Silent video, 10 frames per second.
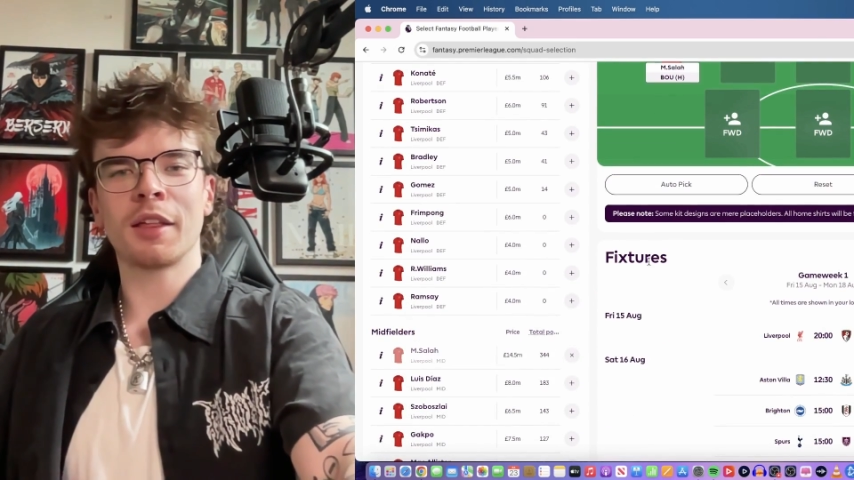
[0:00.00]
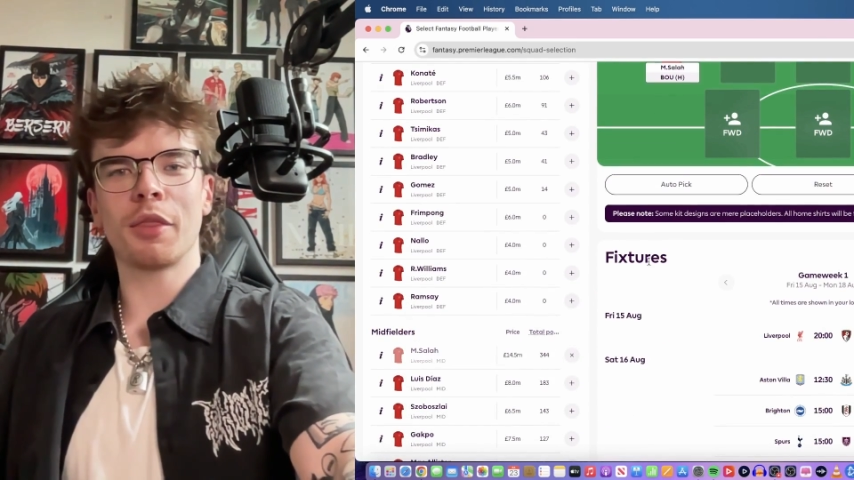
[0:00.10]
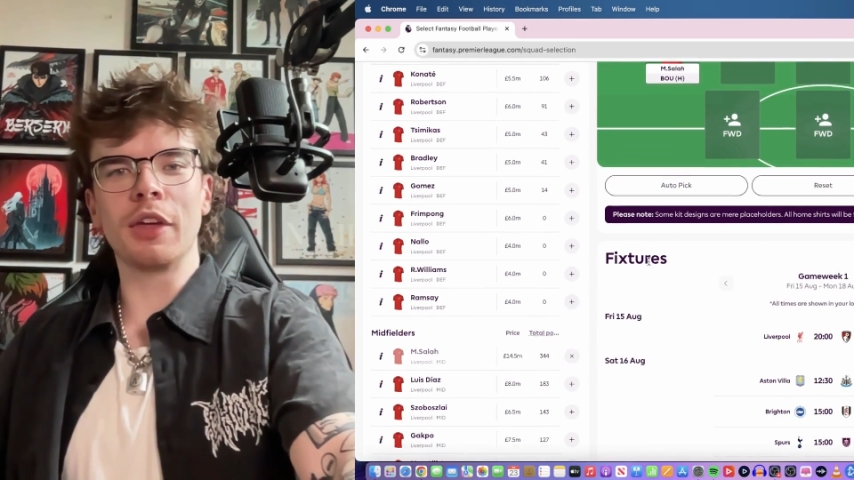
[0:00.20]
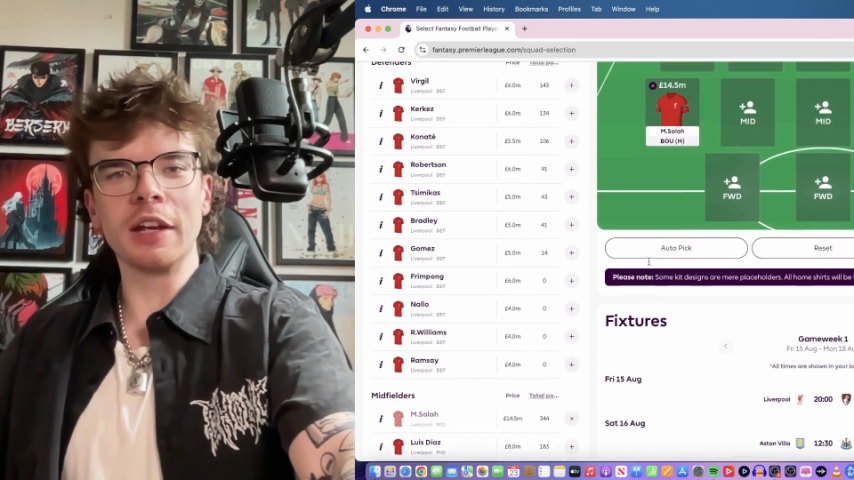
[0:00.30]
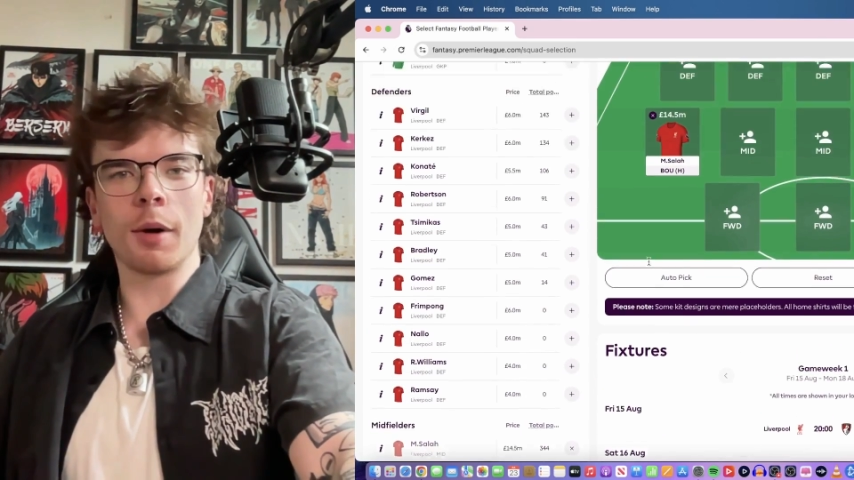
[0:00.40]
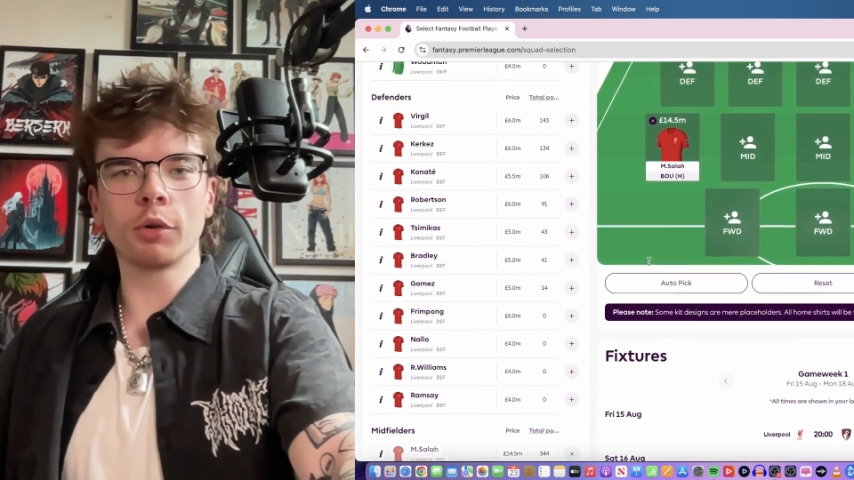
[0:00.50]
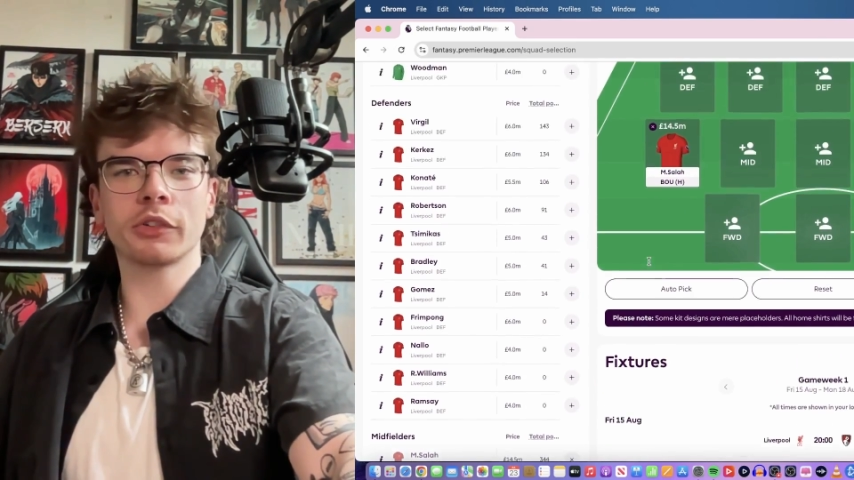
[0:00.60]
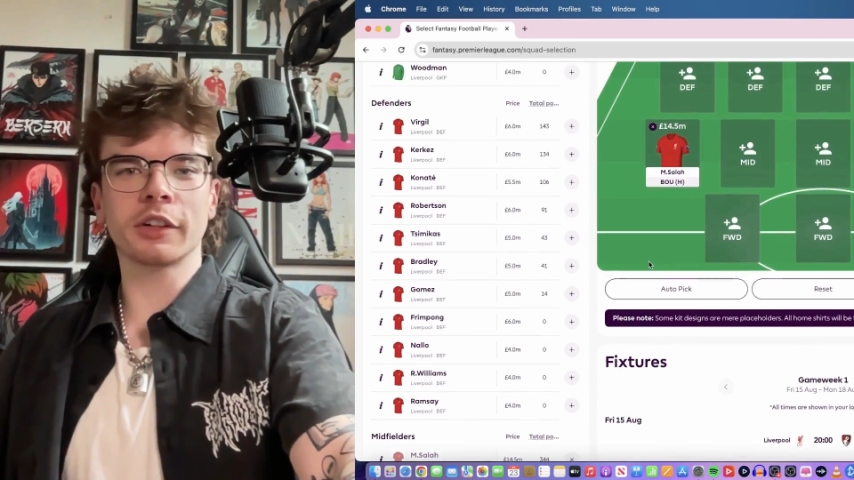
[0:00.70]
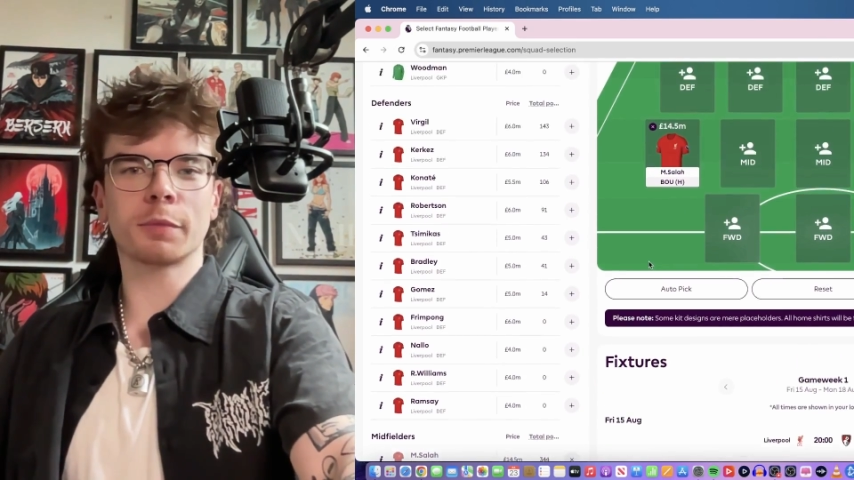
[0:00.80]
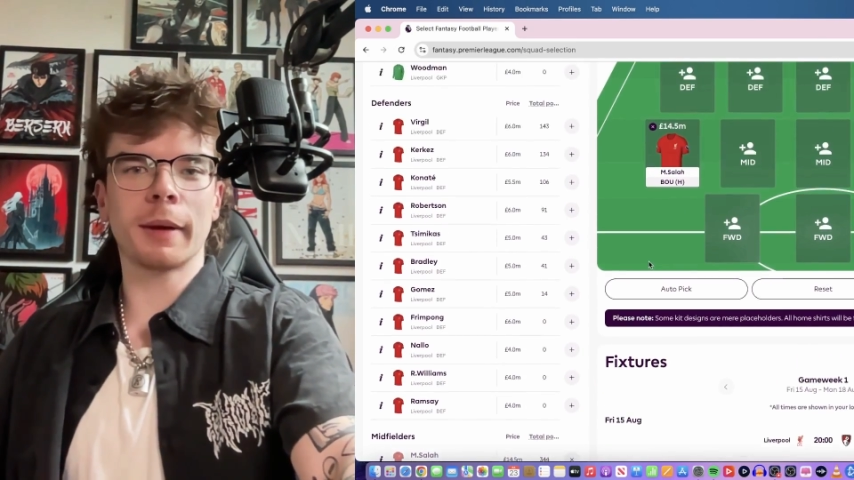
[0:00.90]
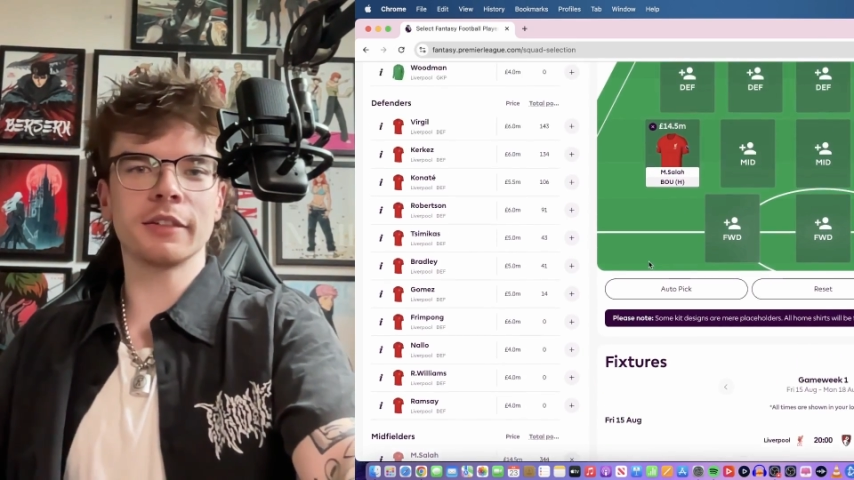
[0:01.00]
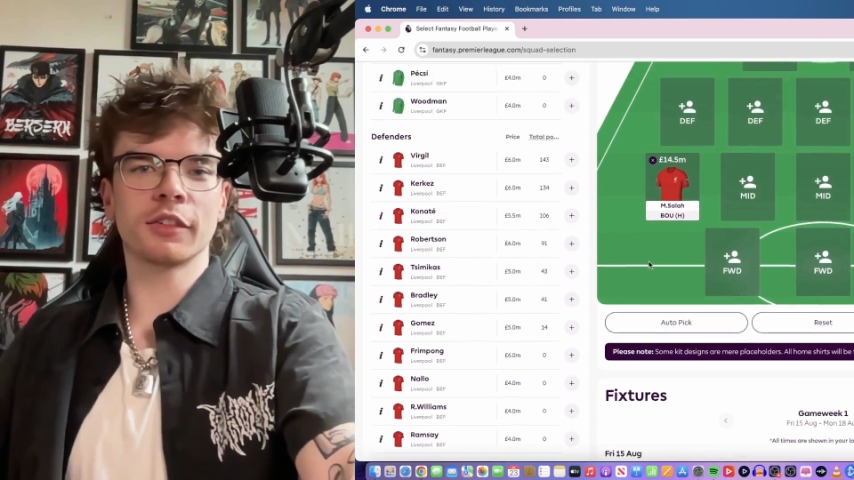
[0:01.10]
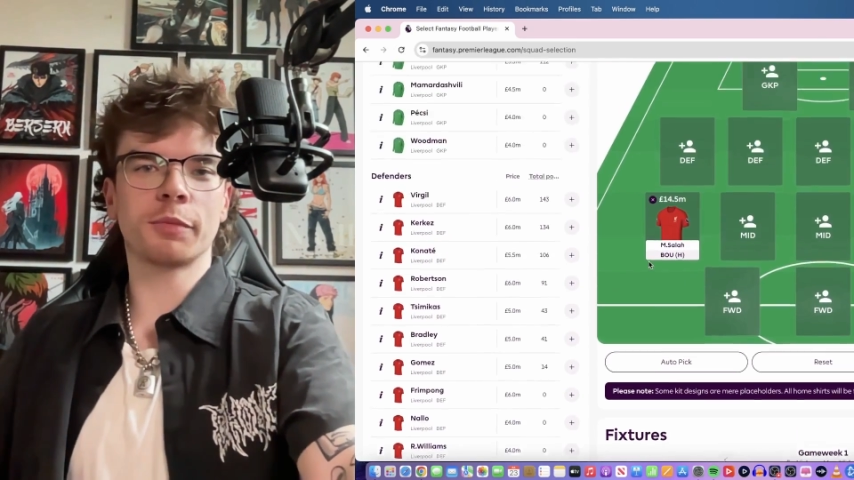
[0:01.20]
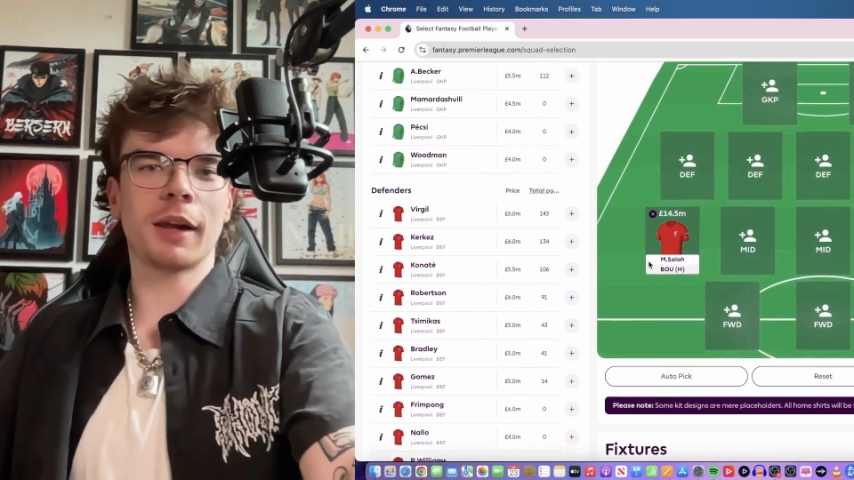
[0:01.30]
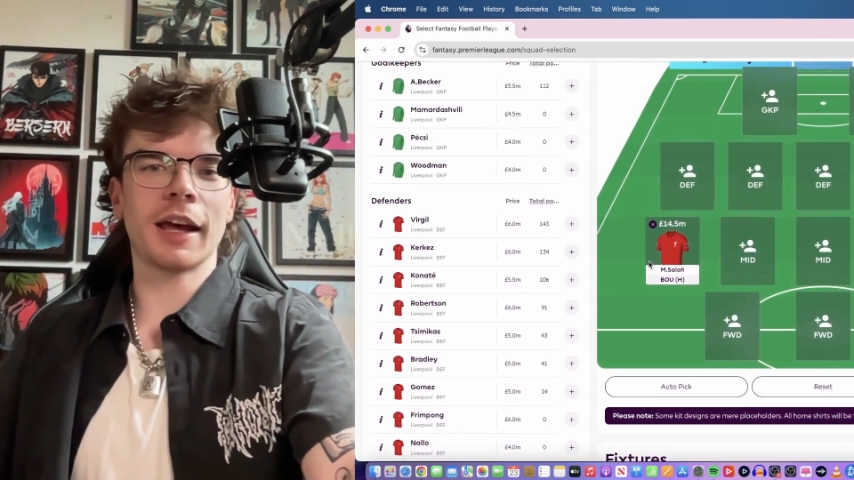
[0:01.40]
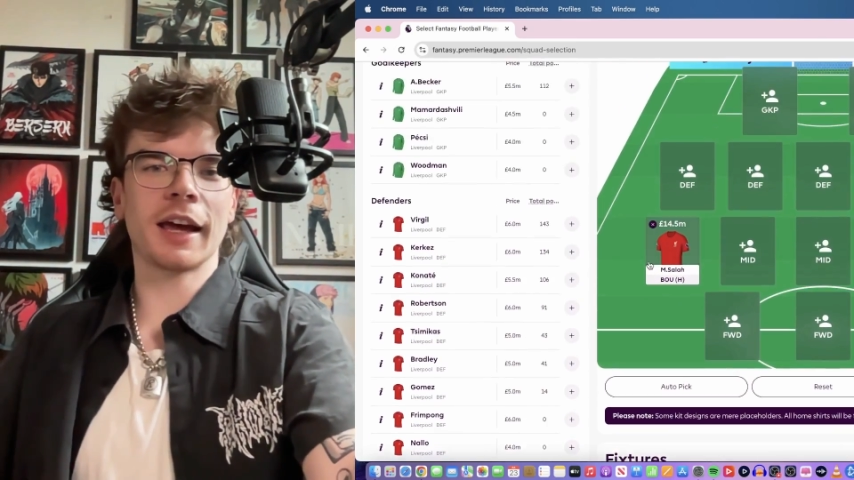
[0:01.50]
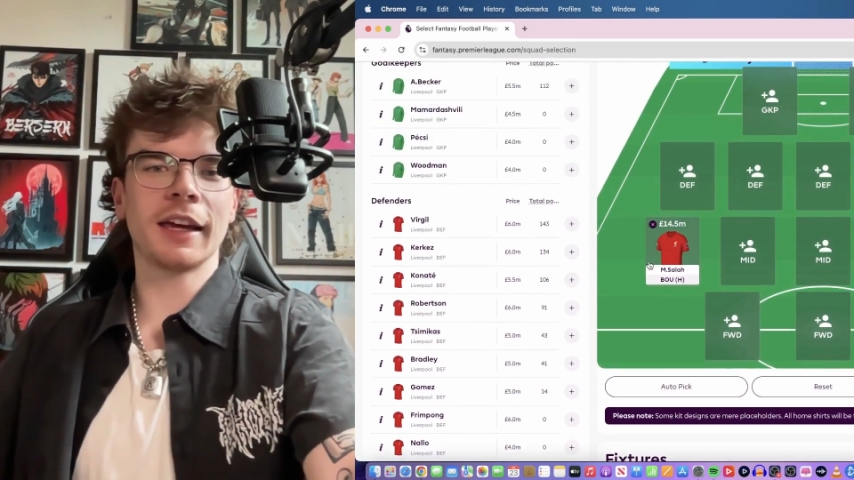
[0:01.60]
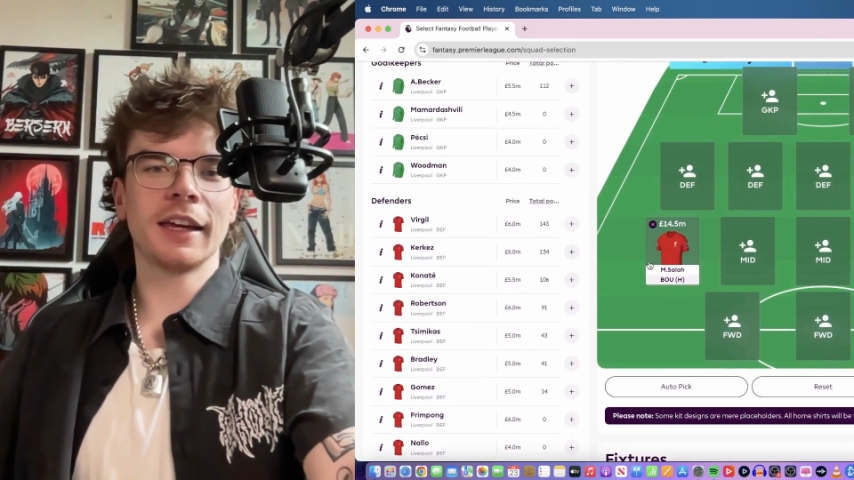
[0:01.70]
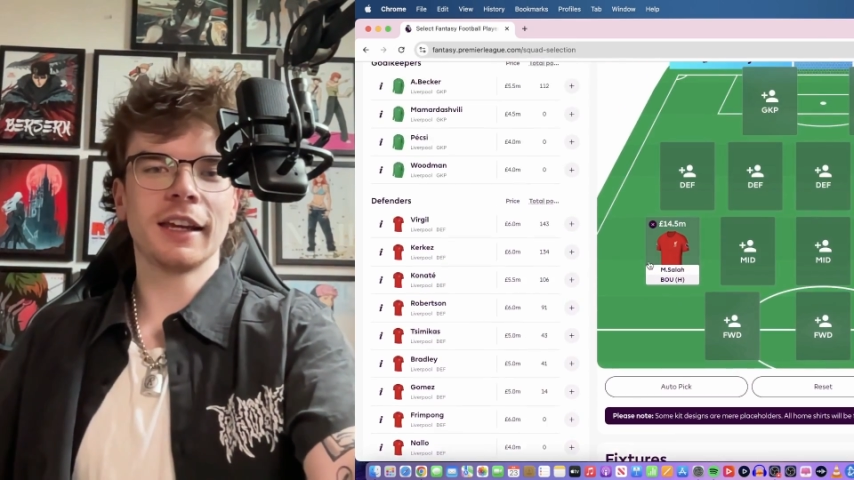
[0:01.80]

the most expensive player